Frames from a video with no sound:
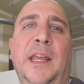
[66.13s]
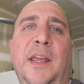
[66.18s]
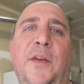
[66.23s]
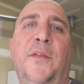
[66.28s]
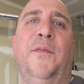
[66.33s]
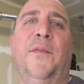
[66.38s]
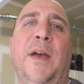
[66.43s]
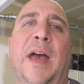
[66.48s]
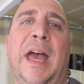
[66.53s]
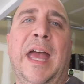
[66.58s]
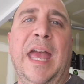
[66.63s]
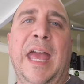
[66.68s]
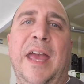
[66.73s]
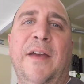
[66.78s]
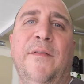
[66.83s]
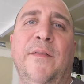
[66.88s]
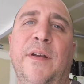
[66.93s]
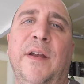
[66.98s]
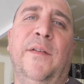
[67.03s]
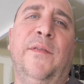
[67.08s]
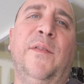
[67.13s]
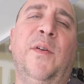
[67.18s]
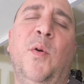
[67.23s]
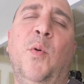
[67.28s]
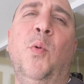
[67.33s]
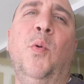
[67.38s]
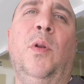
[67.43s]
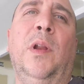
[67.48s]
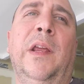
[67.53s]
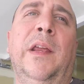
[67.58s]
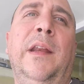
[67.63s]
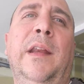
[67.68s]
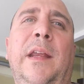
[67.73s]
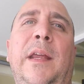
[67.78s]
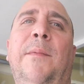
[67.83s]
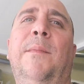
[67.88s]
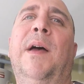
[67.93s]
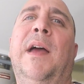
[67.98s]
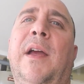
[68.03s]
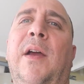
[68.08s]
if I have enough coolant
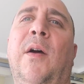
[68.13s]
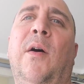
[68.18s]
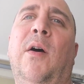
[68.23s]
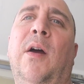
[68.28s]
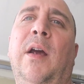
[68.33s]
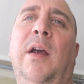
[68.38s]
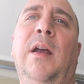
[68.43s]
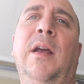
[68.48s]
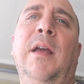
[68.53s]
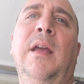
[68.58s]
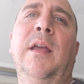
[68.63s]
in my car.